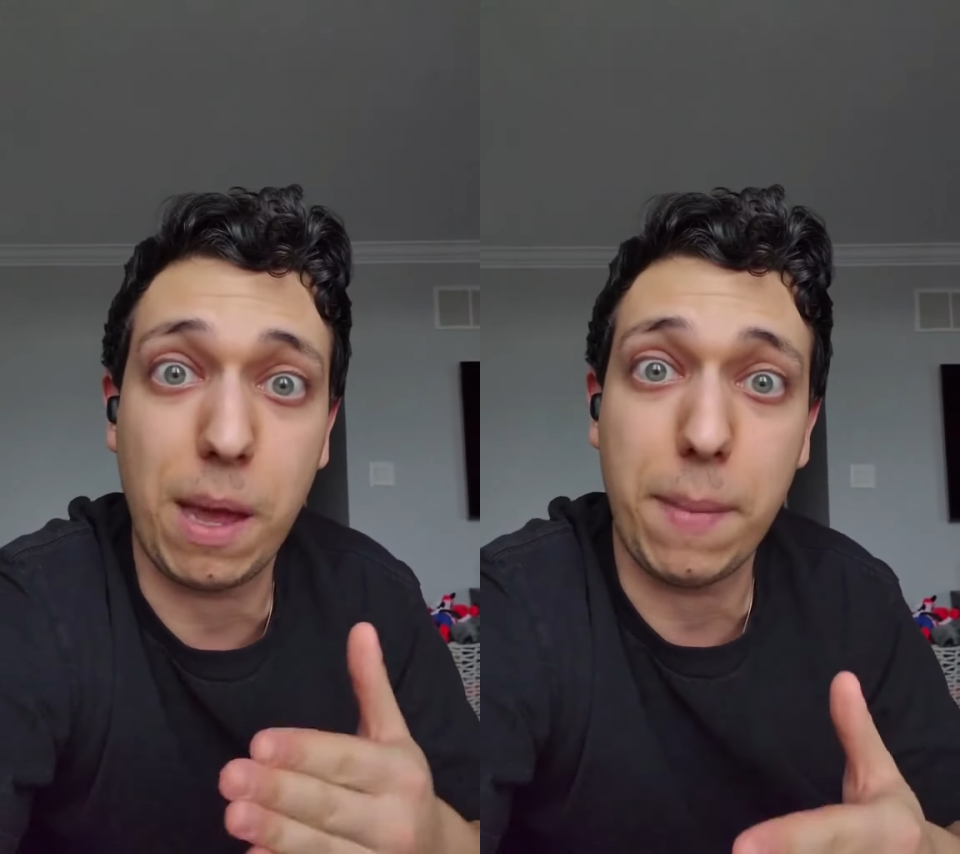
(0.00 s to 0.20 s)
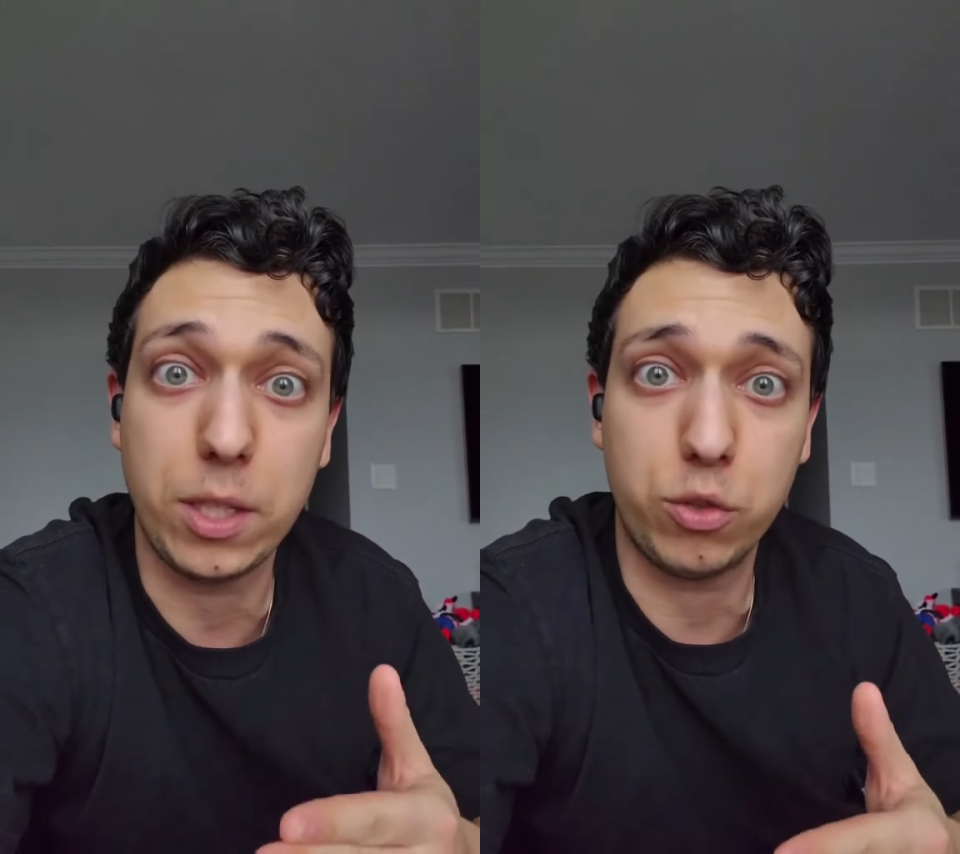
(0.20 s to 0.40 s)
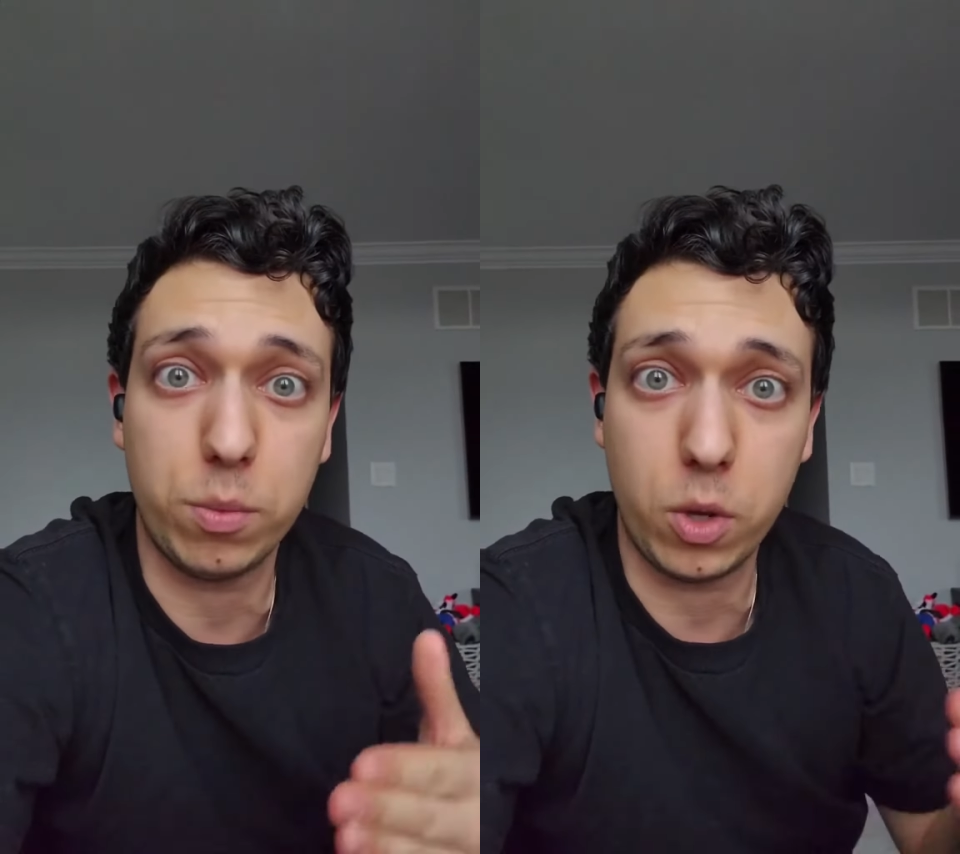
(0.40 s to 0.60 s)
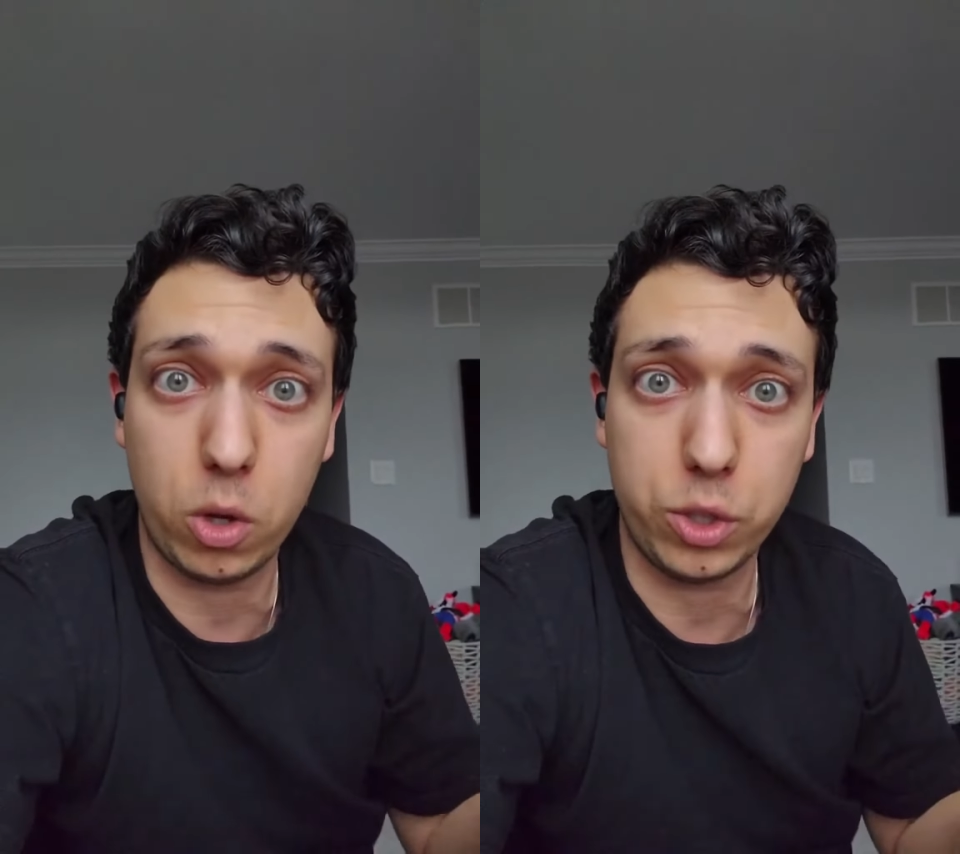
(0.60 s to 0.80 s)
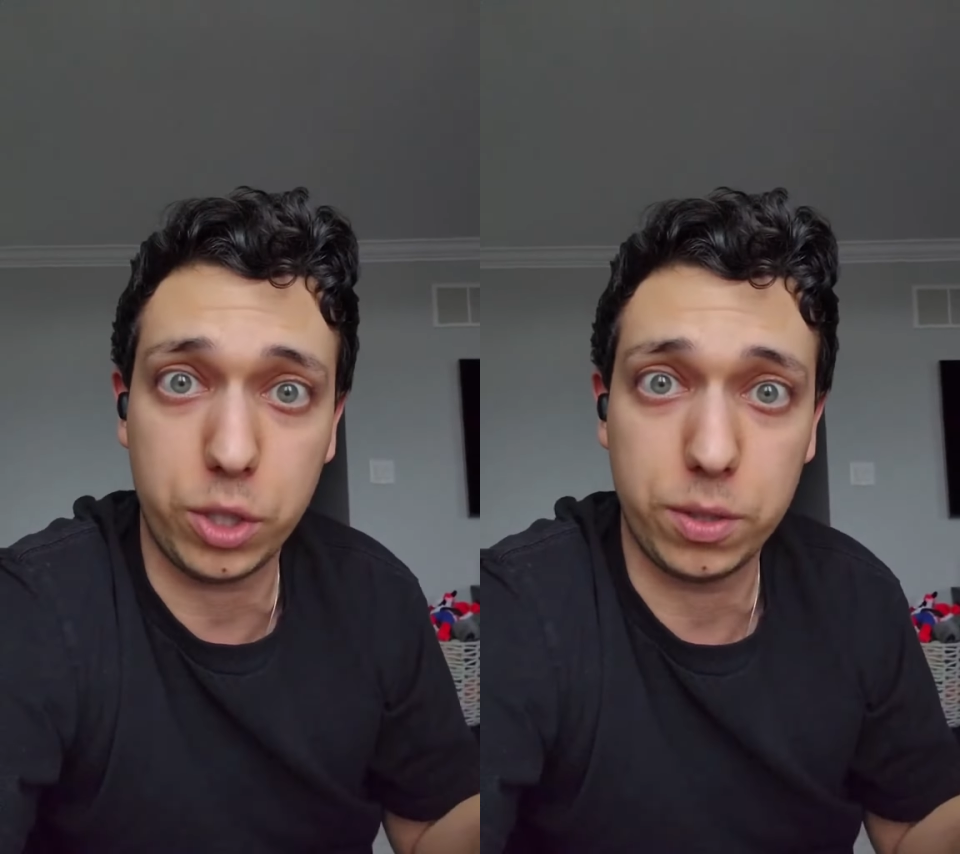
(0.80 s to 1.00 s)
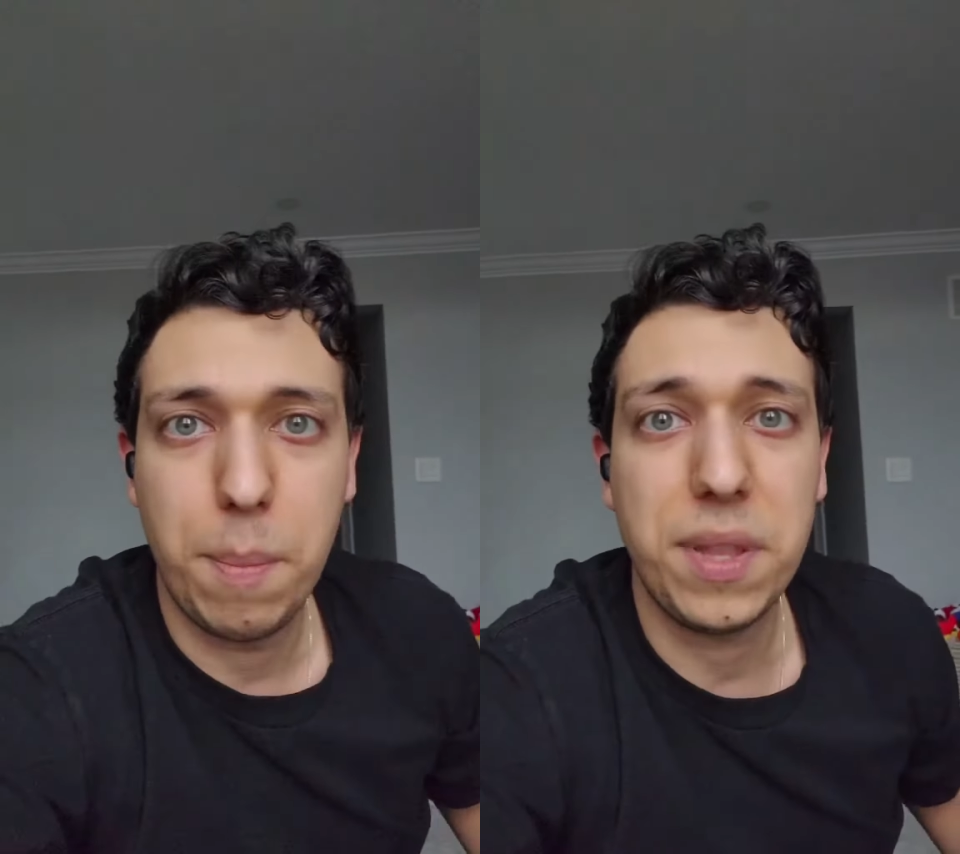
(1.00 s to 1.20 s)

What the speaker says: by mainstream culture.